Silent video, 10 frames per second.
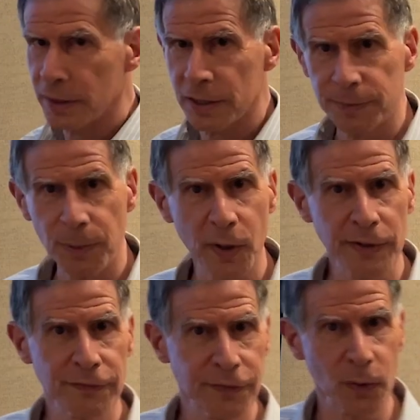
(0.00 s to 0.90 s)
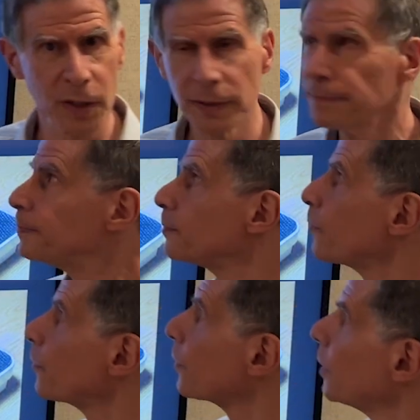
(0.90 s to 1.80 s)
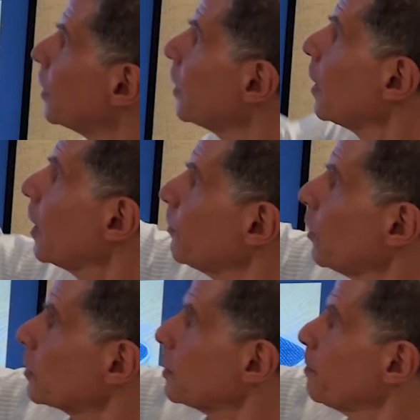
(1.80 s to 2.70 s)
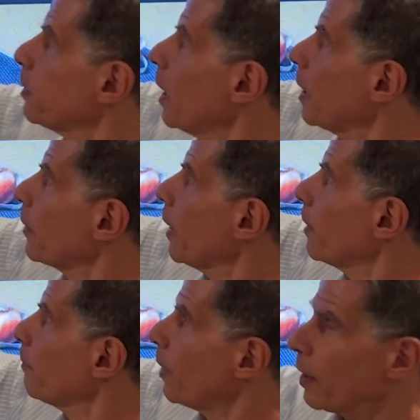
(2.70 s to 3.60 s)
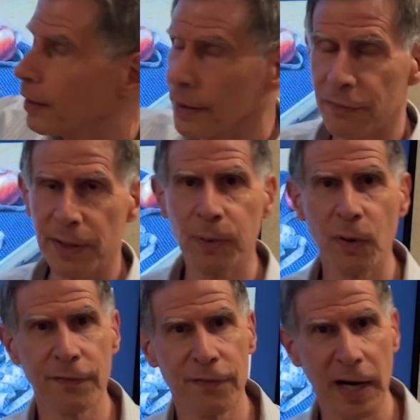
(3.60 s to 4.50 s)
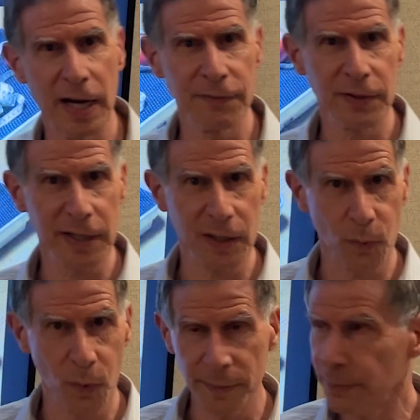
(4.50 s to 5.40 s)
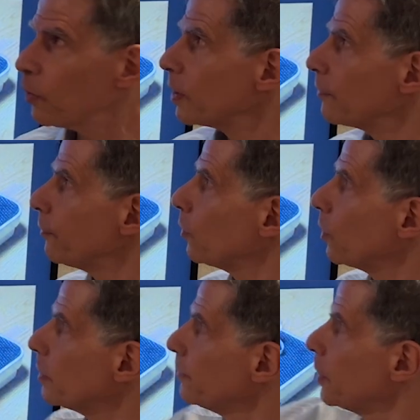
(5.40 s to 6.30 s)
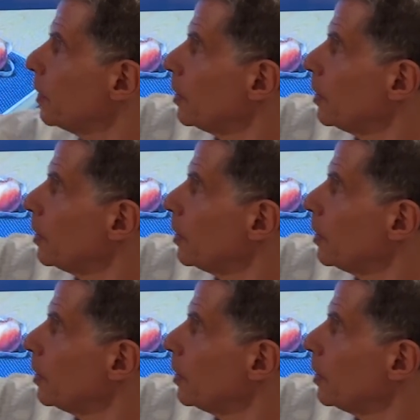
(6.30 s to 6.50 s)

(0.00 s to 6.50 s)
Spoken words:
is 0.4. I multiply that by 3.5 and I get 1.4.